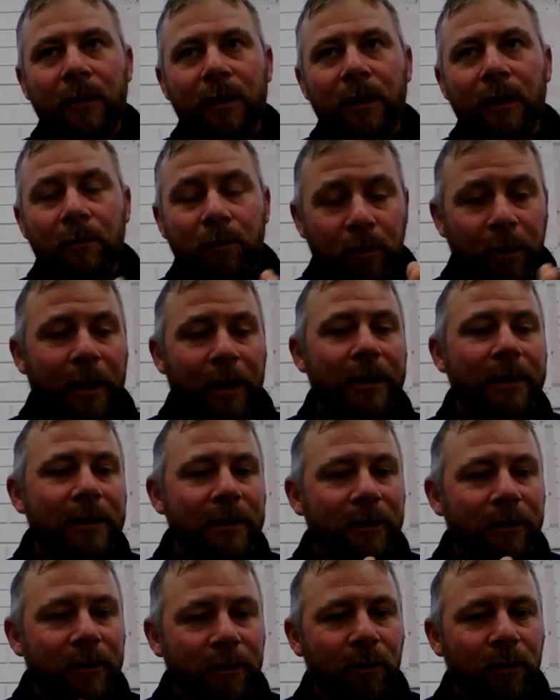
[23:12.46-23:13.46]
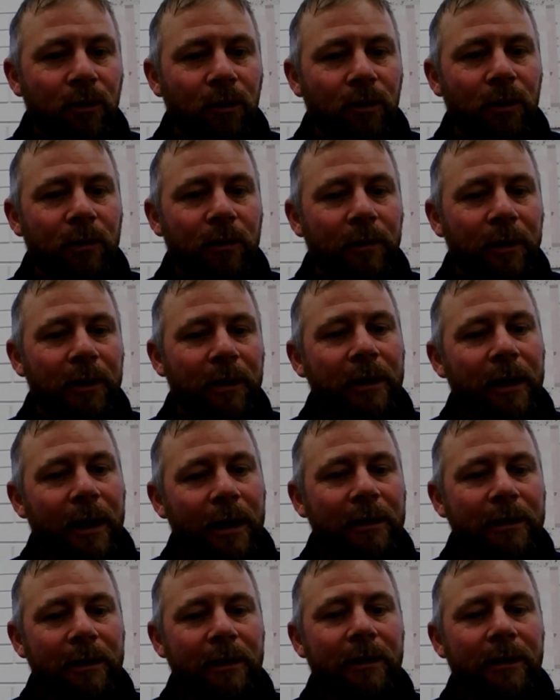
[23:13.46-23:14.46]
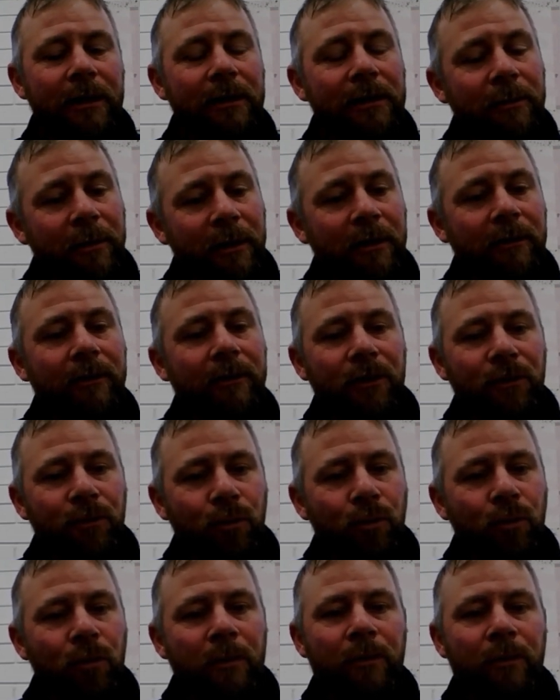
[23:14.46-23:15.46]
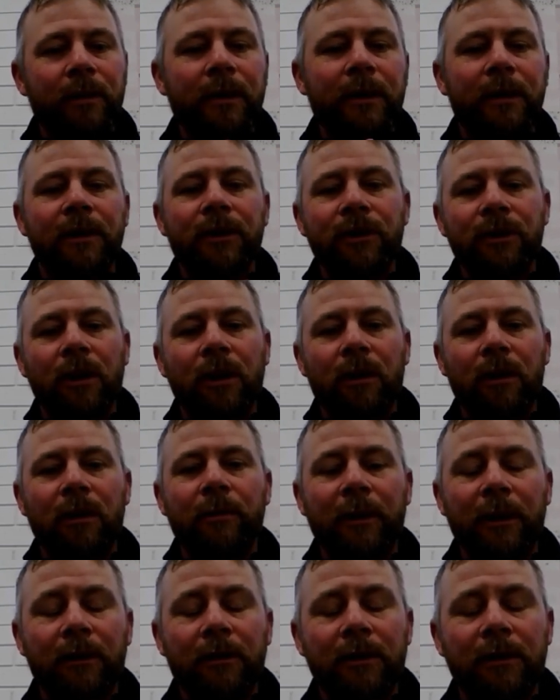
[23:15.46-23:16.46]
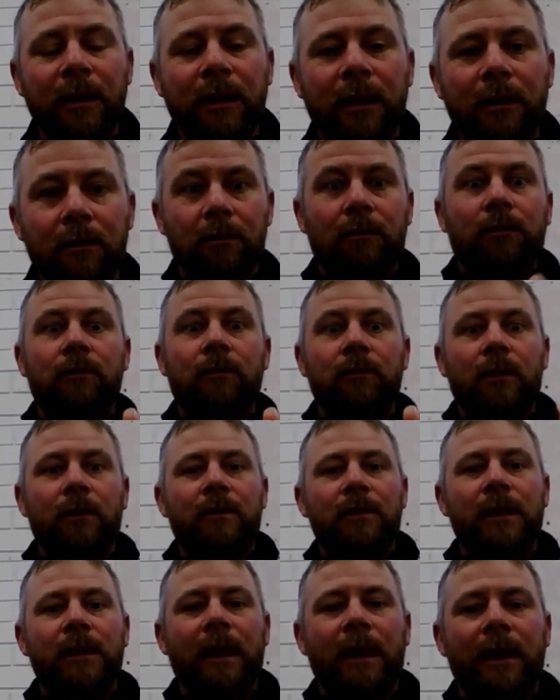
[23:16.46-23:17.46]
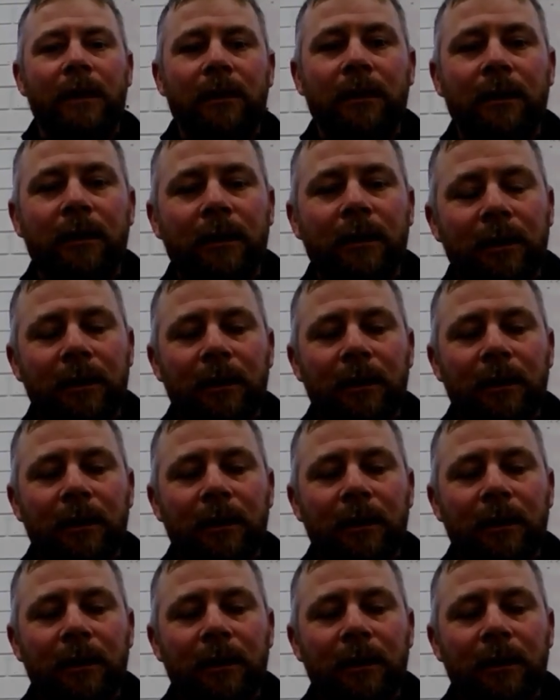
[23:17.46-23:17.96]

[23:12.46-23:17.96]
it breaks the thought, but there's a bit of a trauma in the shock, because they go, oh, what was that?